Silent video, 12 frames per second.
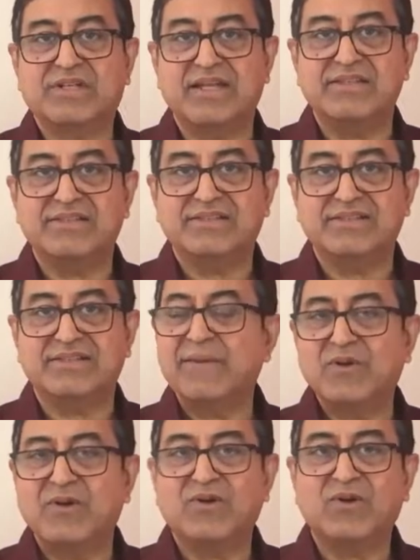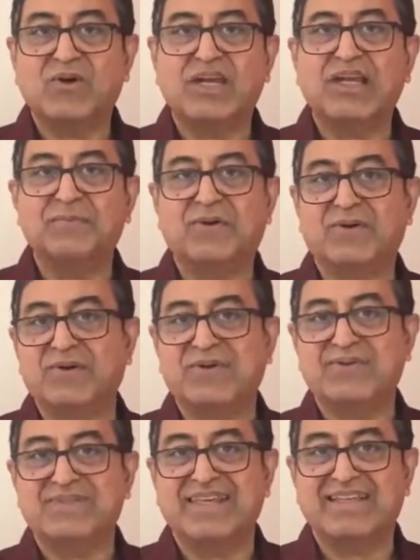transitions? I'm not talking about all
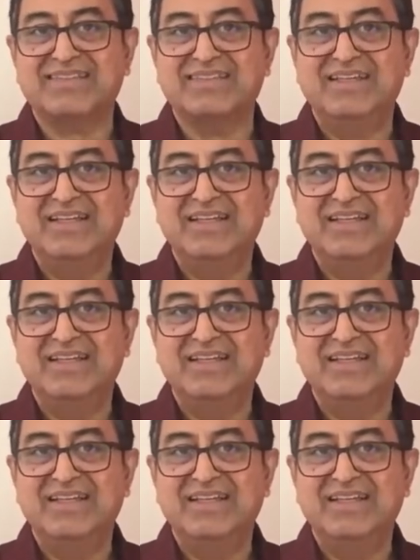those things.